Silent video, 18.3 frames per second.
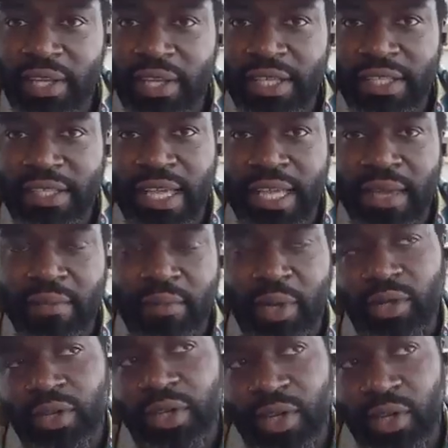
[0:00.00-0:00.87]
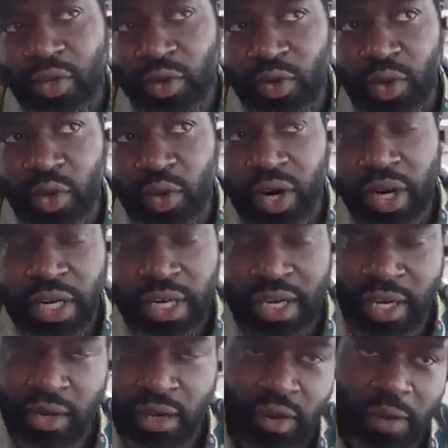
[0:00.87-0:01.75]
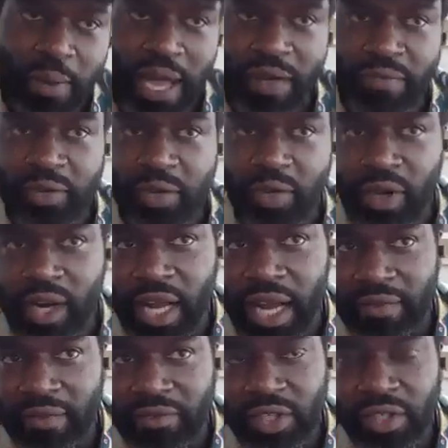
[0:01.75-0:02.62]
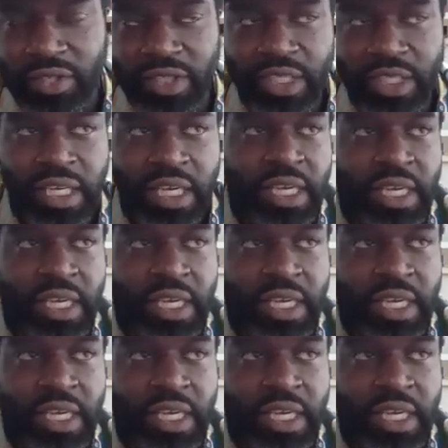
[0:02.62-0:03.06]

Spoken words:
in the same building in New York. I grew up half New York, half Jersey.